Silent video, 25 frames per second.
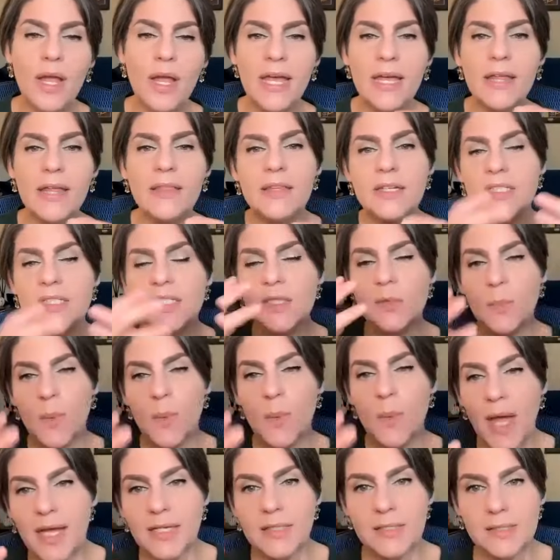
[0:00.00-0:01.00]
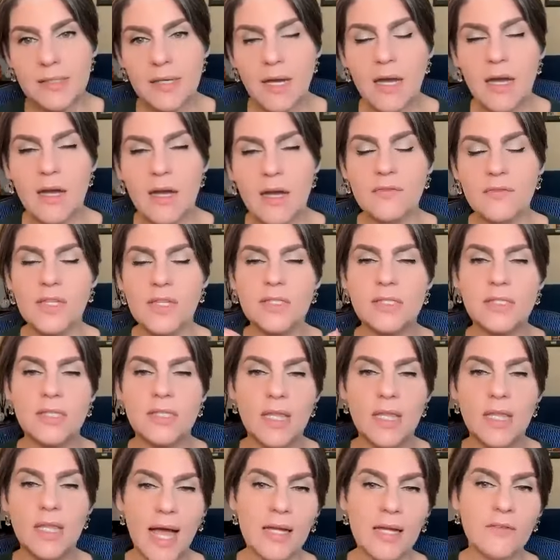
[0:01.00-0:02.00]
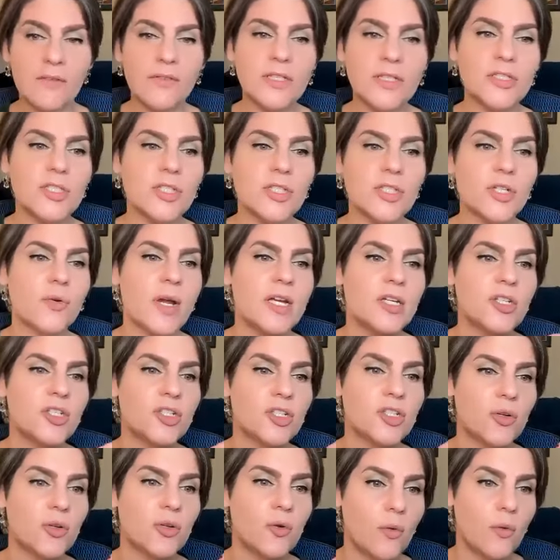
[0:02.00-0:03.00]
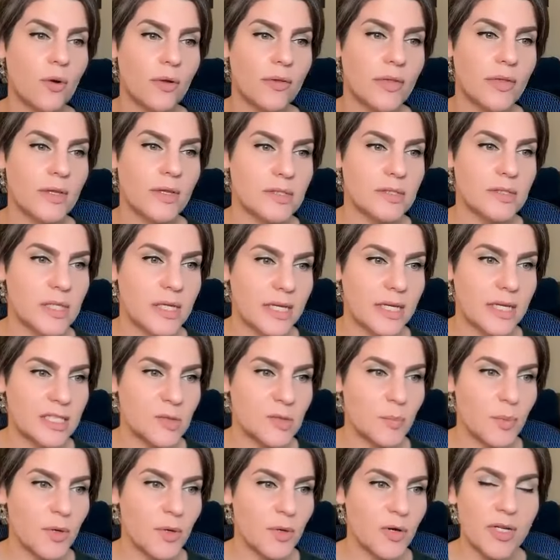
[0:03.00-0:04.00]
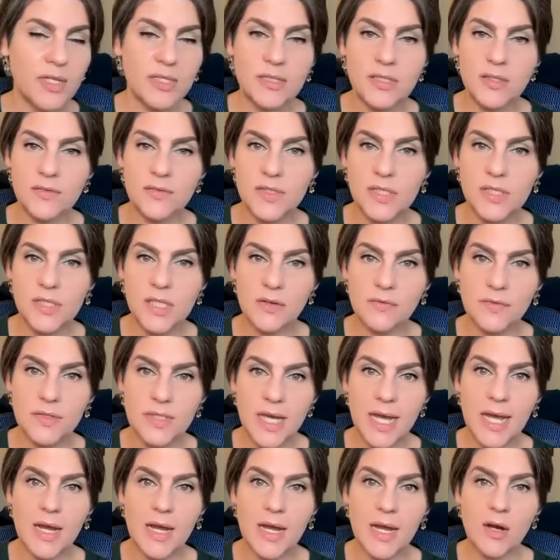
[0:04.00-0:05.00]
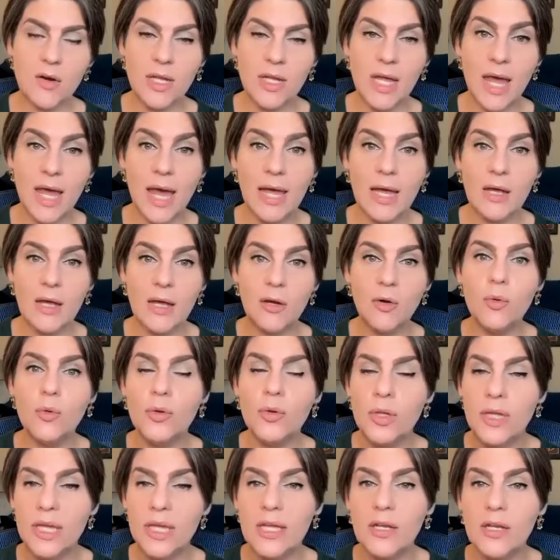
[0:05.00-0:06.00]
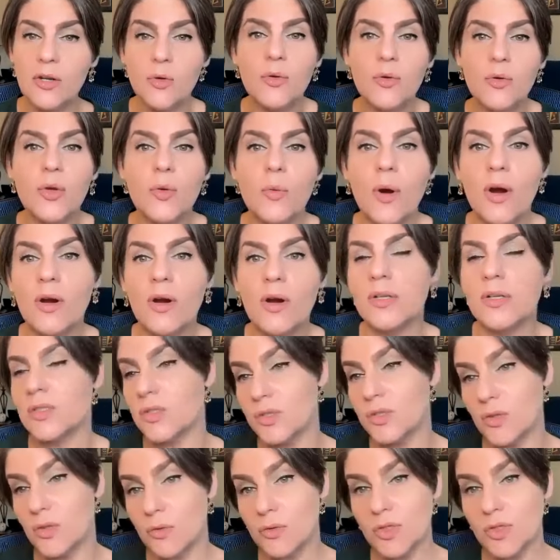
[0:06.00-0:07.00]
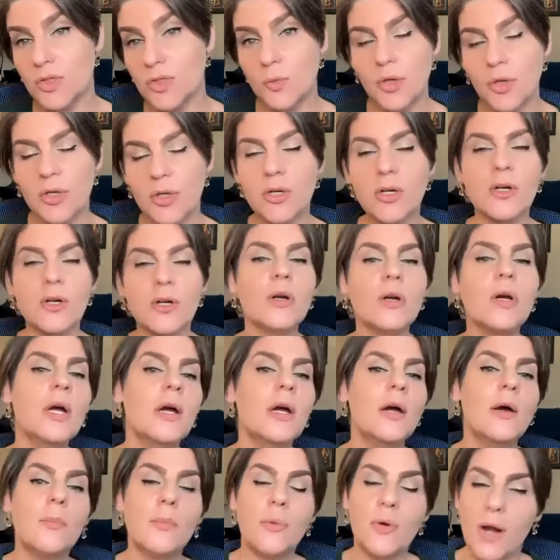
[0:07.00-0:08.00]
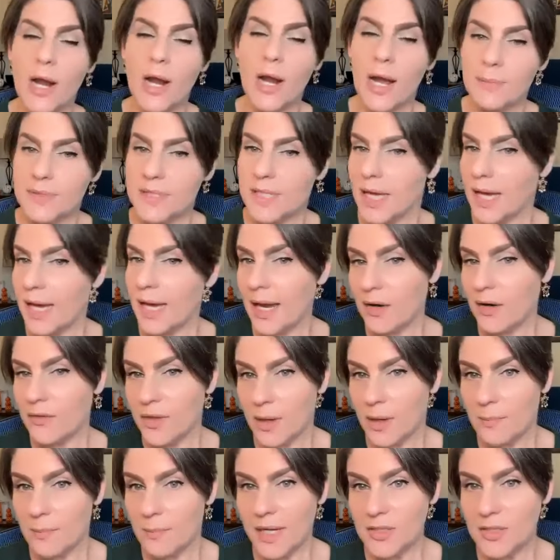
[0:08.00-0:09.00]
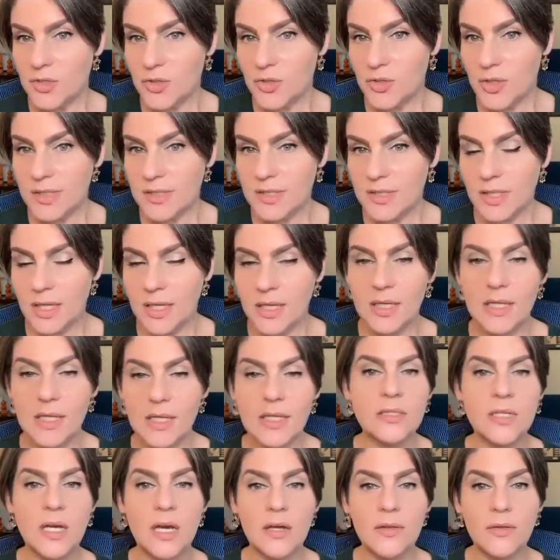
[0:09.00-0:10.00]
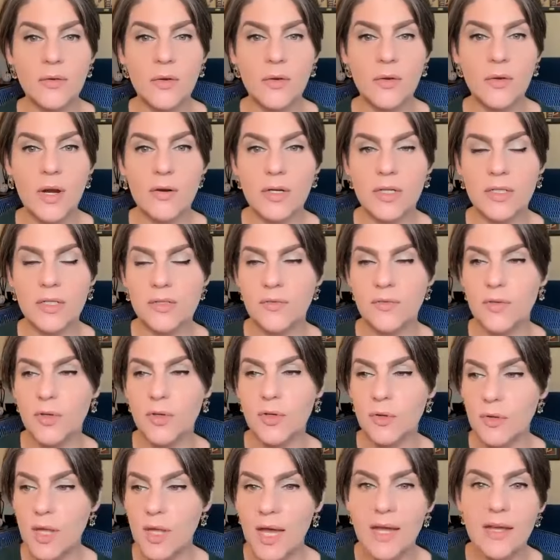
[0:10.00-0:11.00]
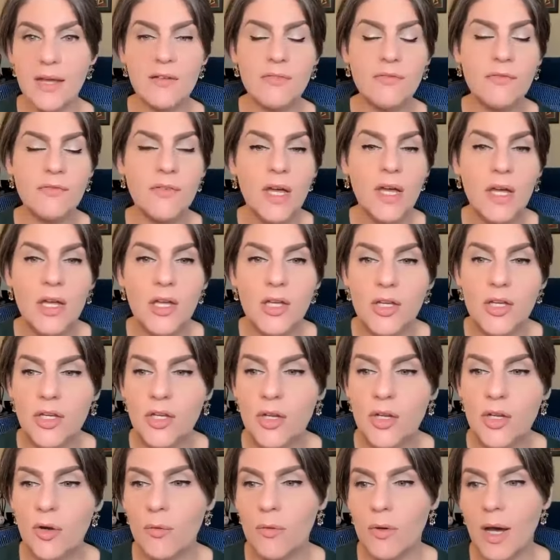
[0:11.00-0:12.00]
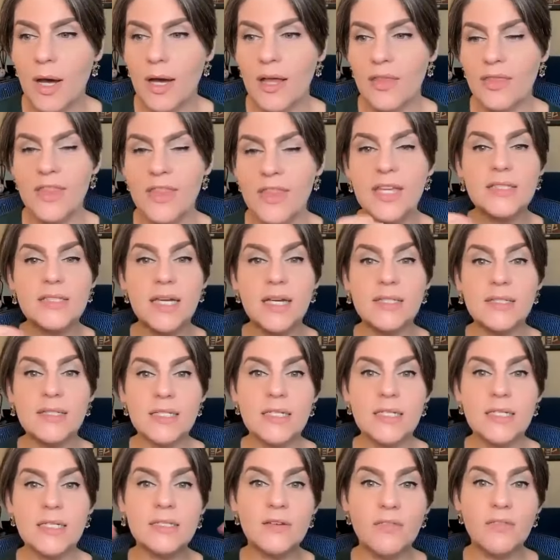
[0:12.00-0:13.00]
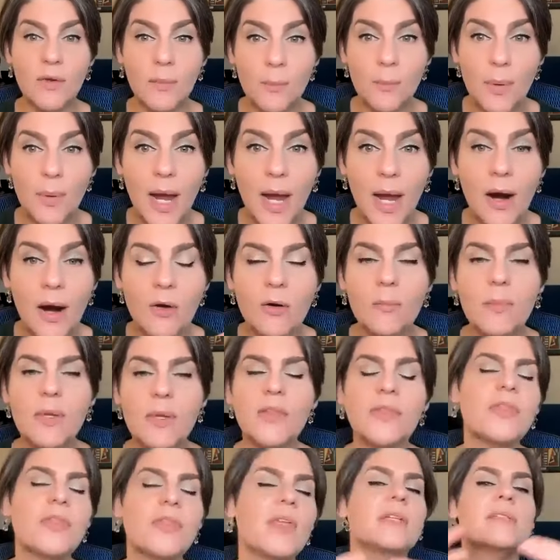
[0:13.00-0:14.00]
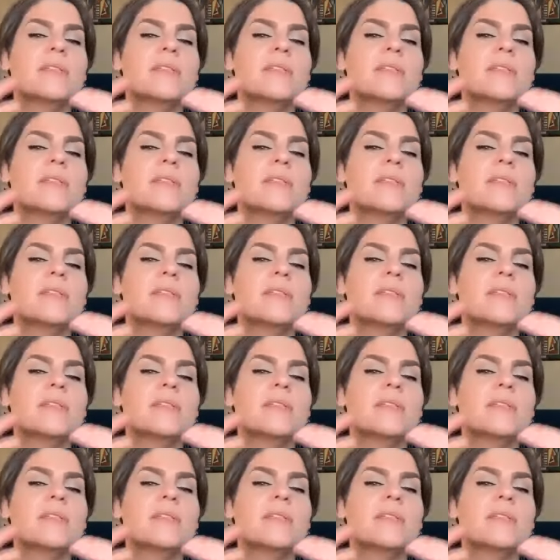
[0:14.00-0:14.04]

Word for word: in the space of this lack of integration or this experience of self-doubt eh, who in who you are as a social worker perhaps that how that might translate into other areas of your life you know uh, these ideas of empowerment